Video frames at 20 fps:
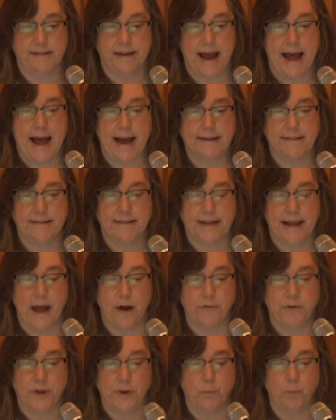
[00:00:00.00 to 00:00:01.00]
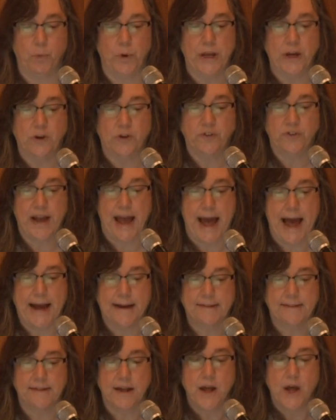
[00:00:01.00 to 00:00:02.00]
tax, county wheel
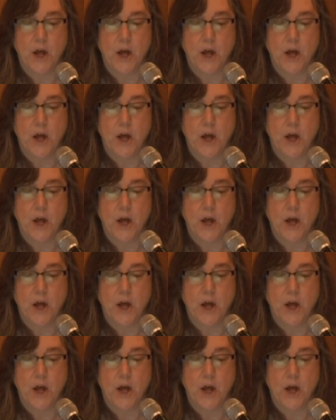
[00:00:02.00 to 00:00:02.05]
tax,